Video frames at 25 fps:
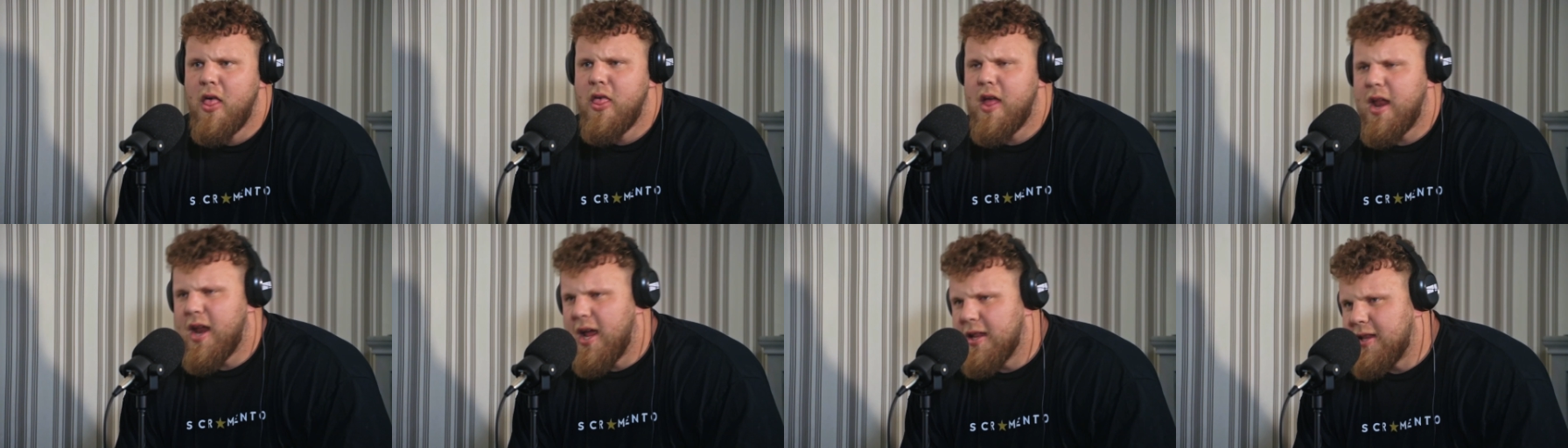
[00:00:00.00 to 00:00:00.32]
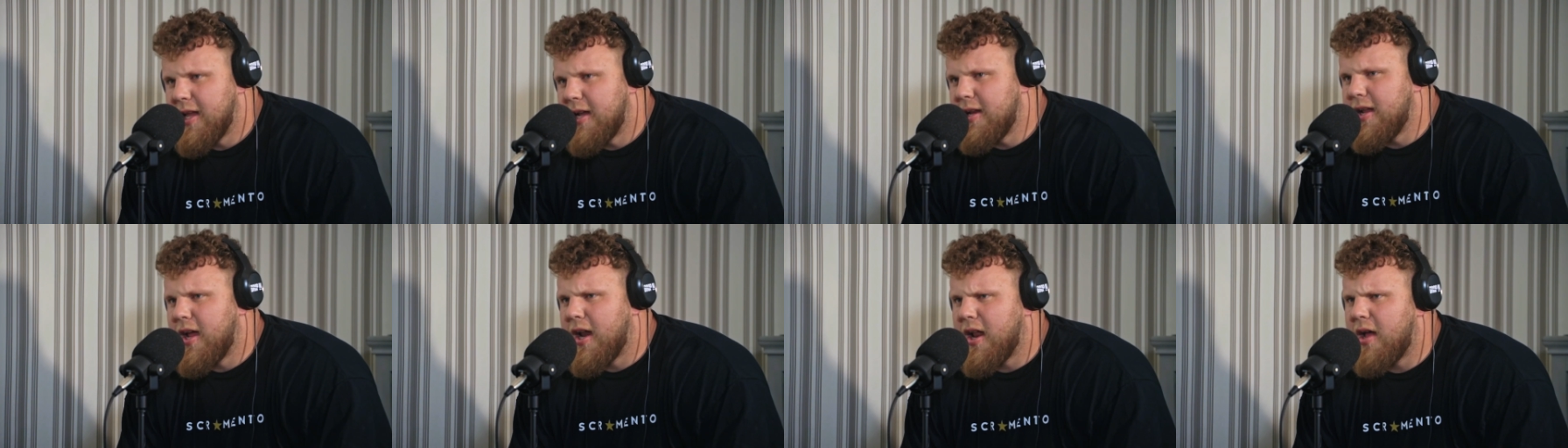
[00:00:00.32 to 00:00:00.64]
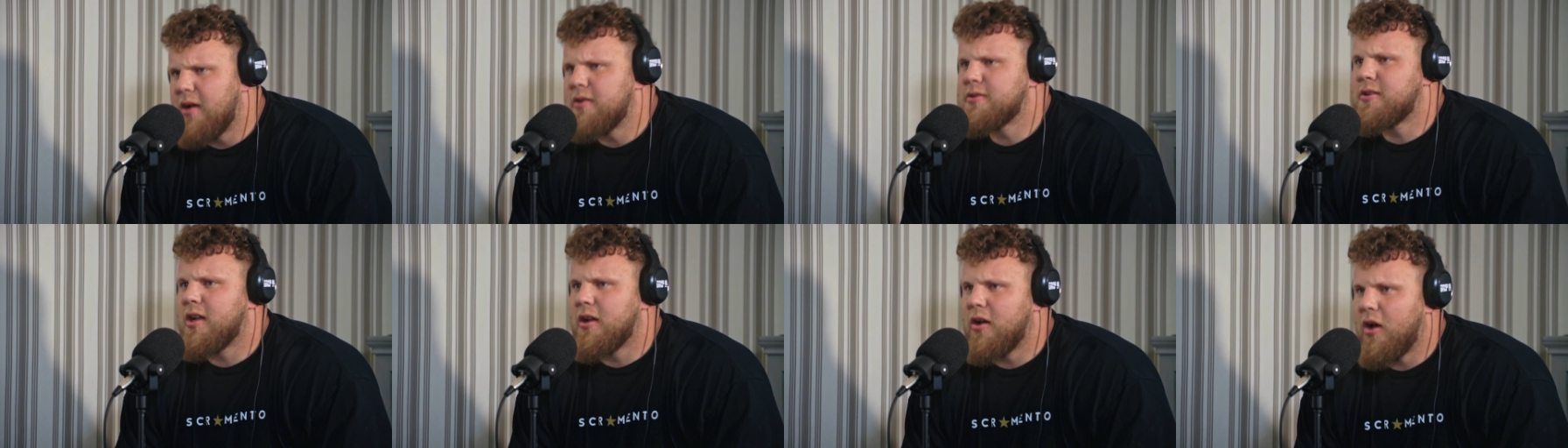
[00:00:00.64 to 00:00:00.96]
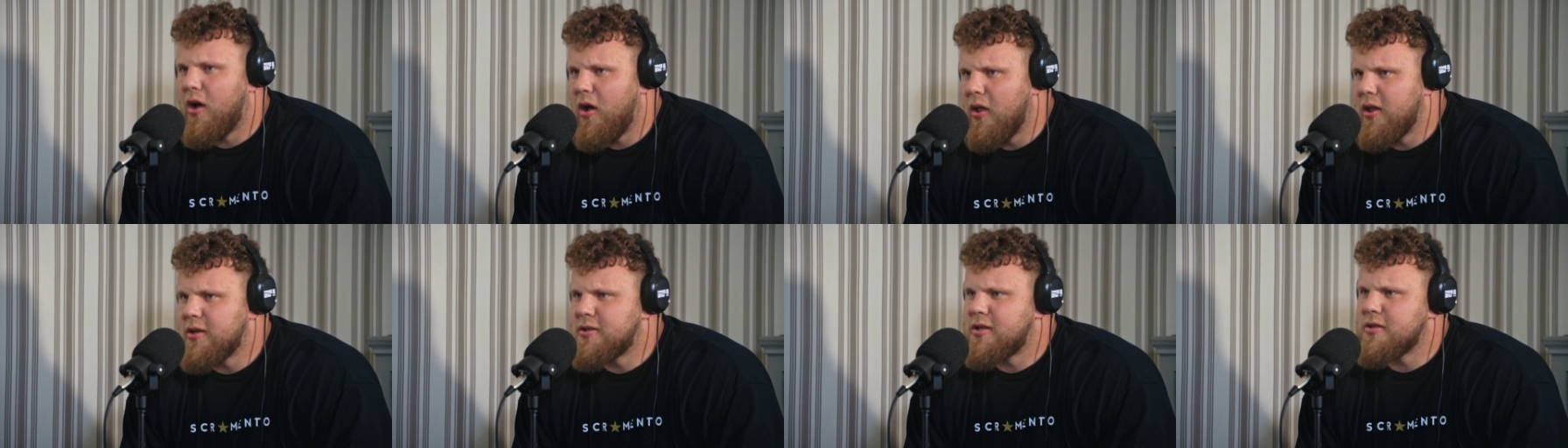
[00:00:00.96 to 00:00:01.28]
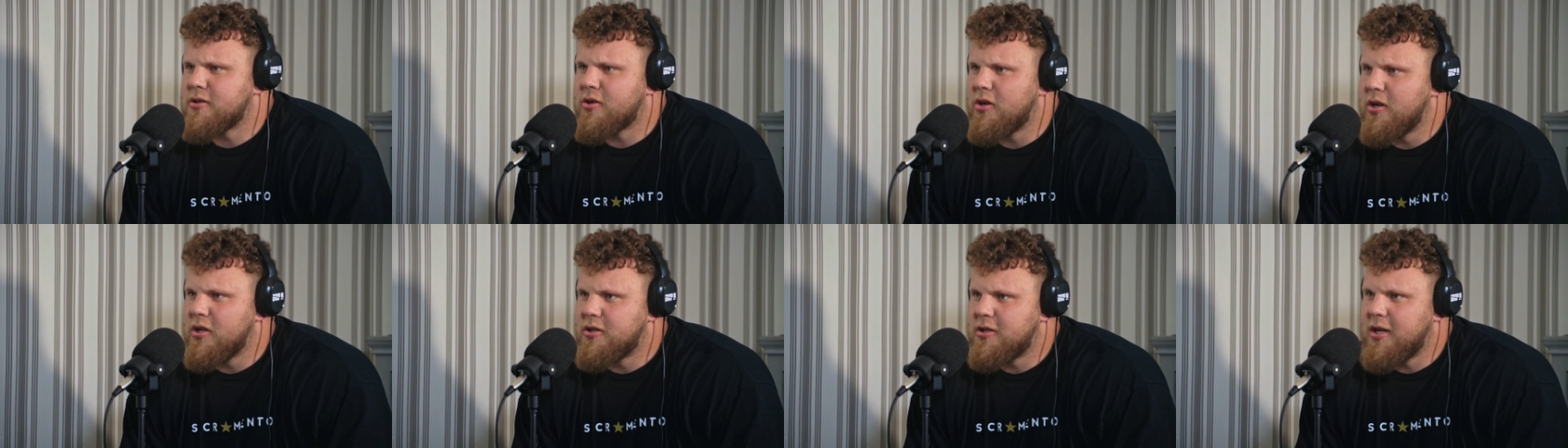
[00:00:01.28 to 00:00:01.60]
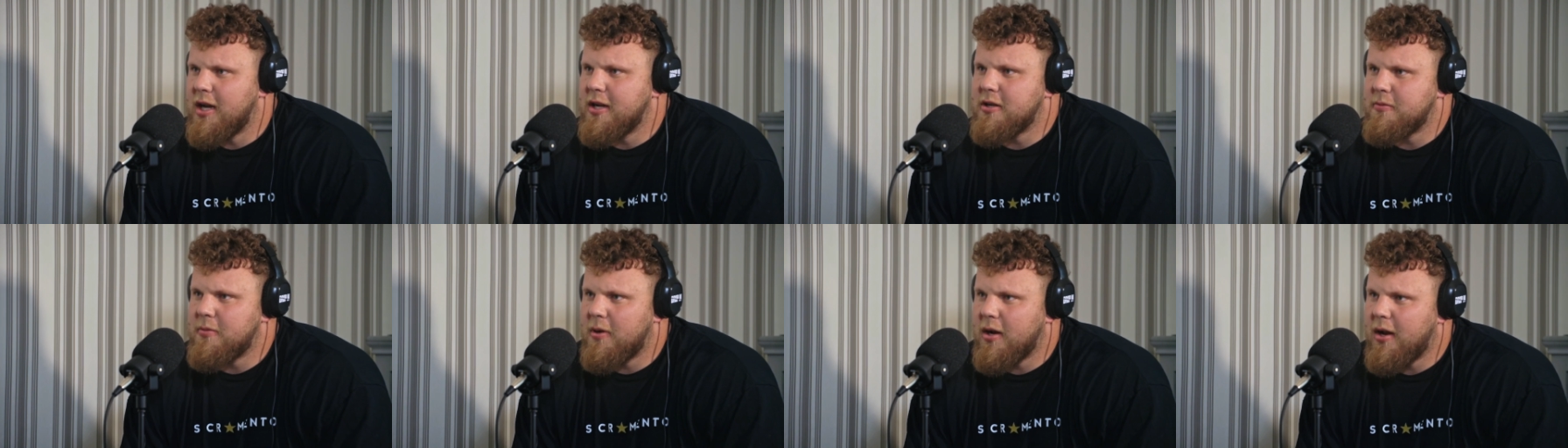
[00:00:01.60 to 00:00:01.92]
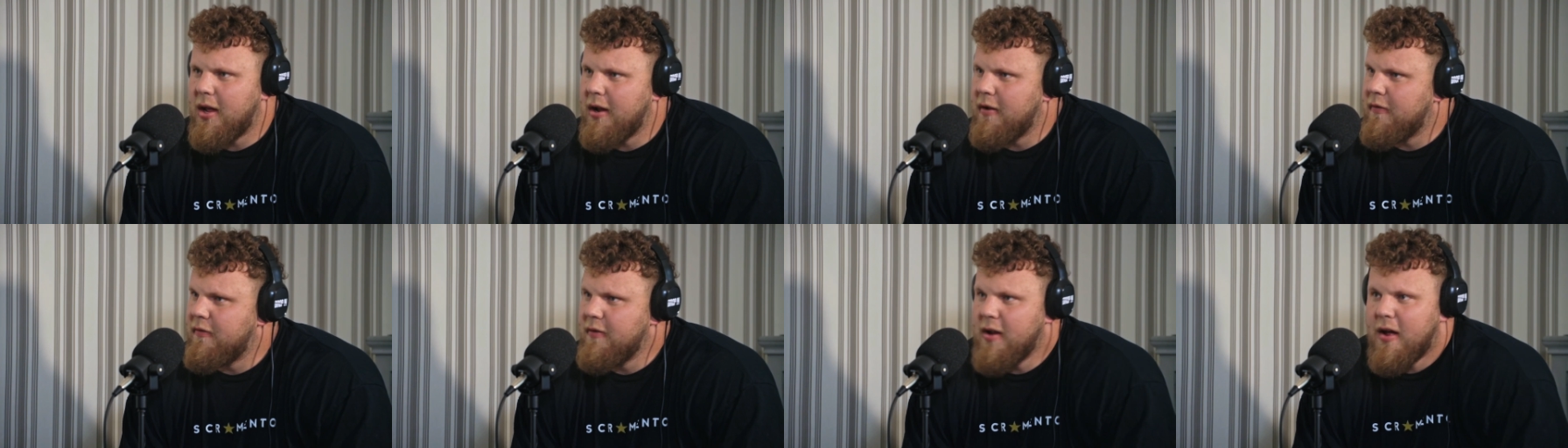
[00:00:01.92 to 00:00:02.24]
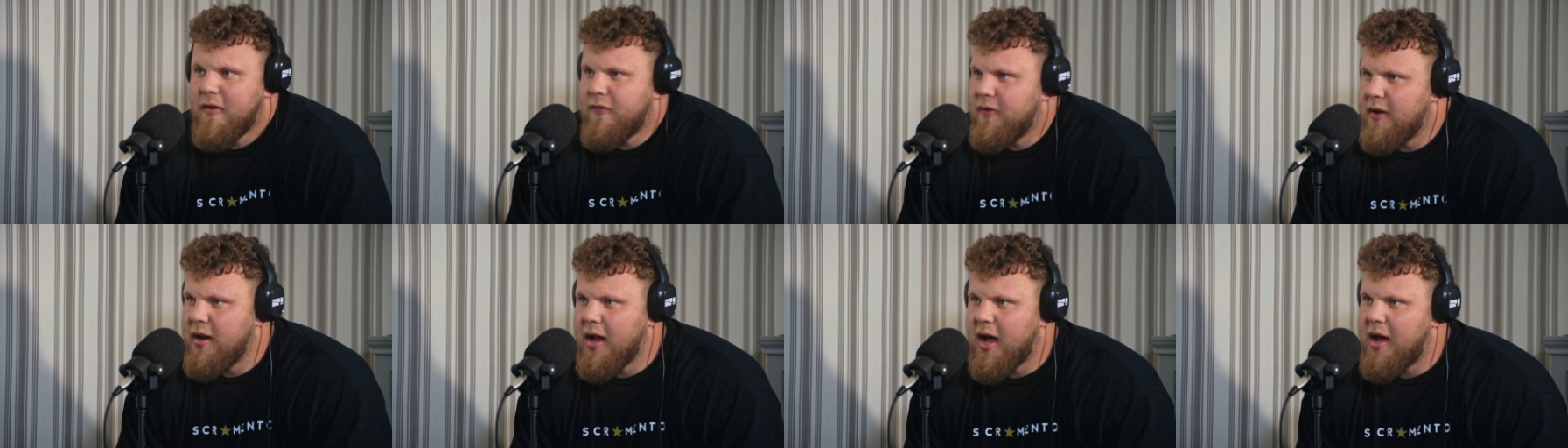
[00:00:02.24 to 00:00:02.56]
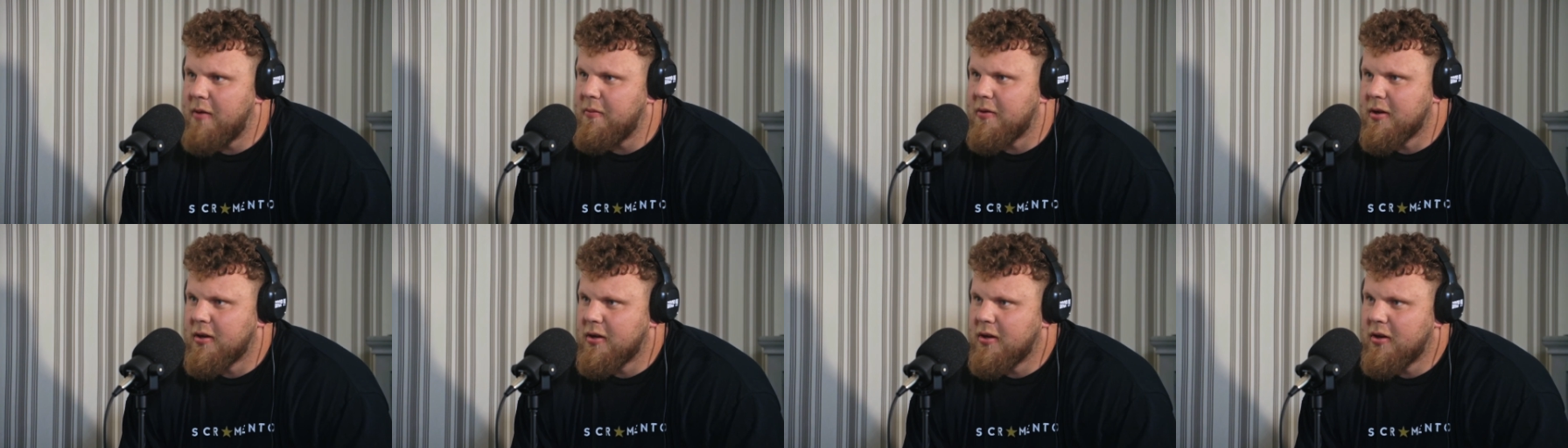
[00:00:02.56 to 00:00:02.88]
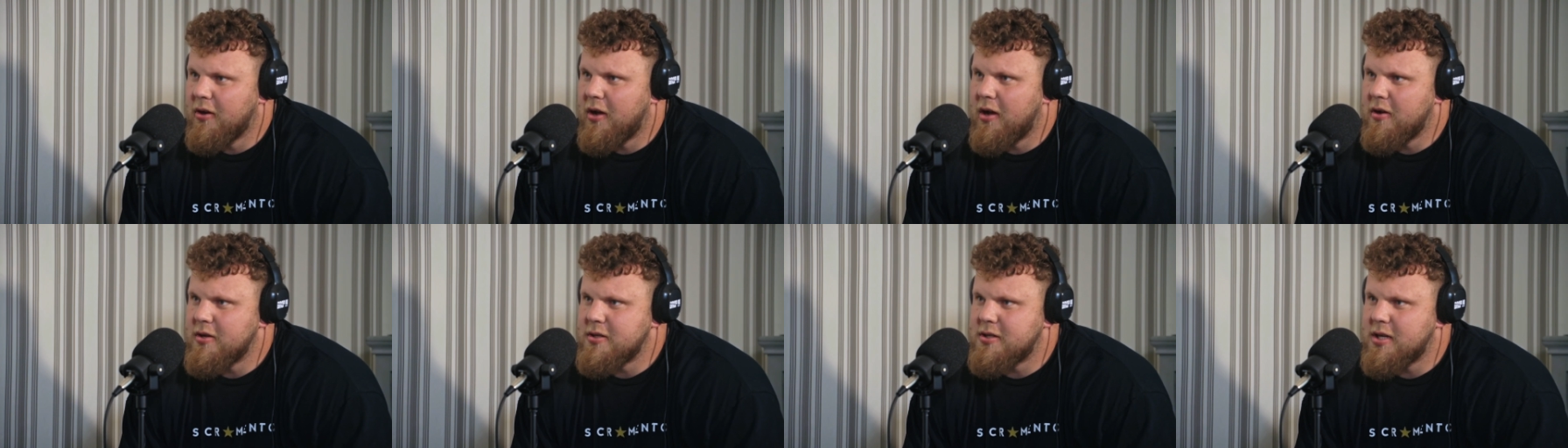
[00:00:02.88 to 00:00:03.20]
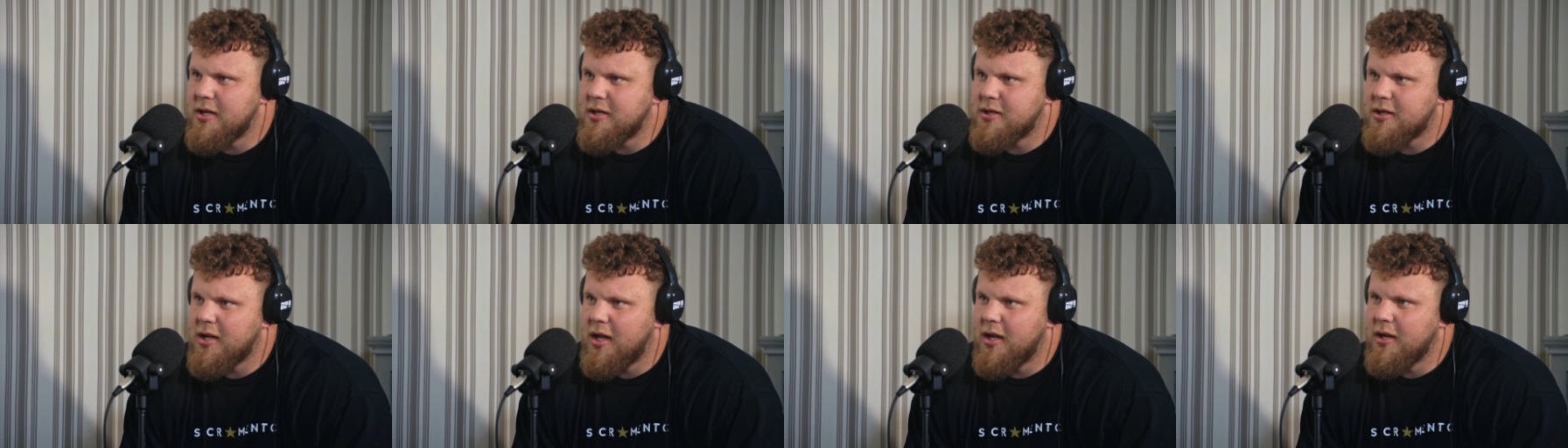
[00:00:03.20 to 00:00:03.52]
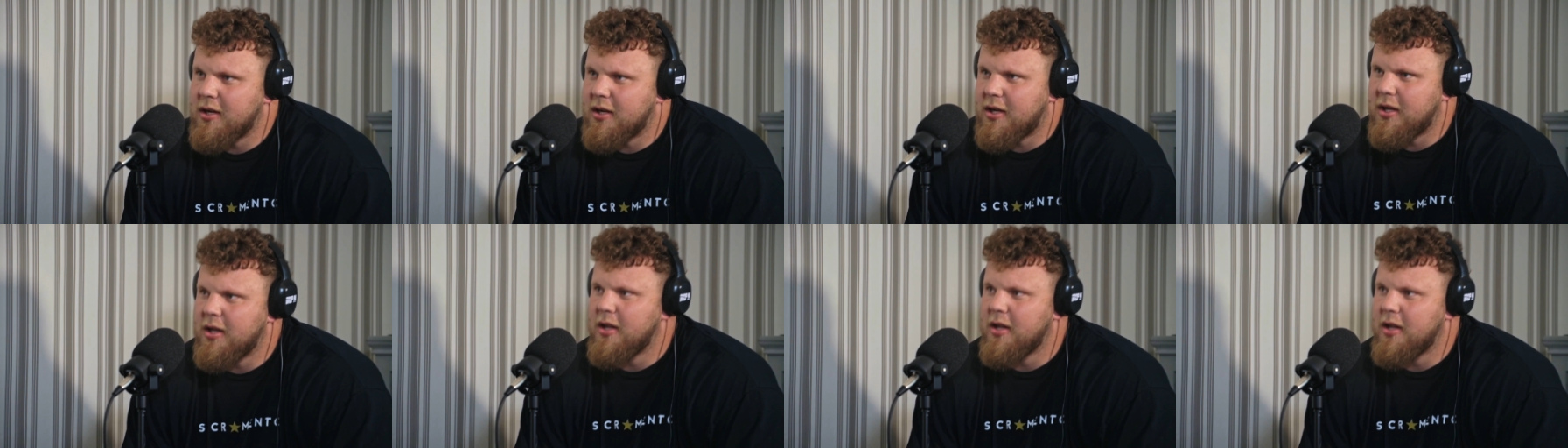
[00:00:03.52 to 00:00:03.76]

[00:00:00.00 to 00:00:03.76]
Then I did it and I was like, oh, this is going to change my life. Nothing happened. You know, I was just like...